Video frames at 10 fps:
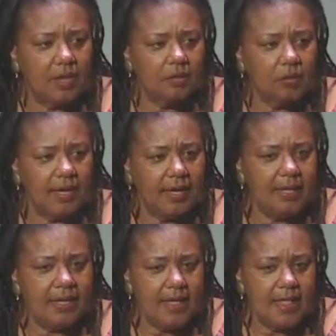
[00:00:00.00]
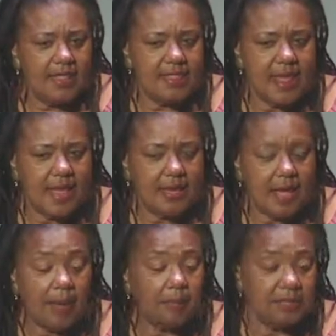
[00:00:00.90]
in a way
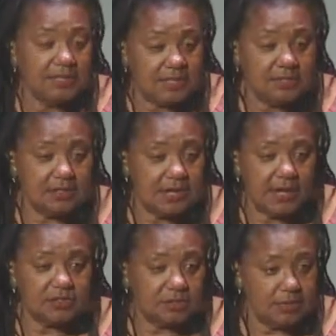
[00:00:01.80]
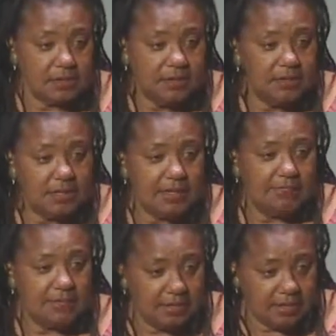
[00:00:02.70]
that I pretended, actually, that
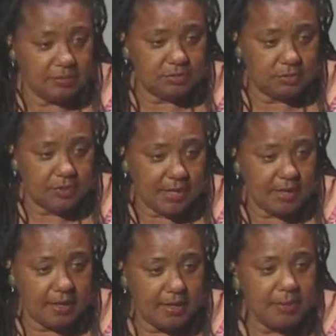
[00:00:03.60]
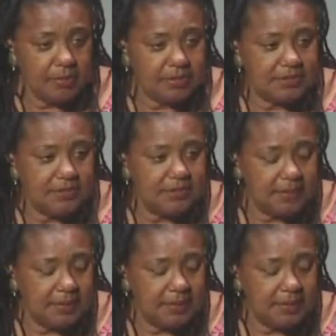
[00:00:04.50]
everything was okay. But deep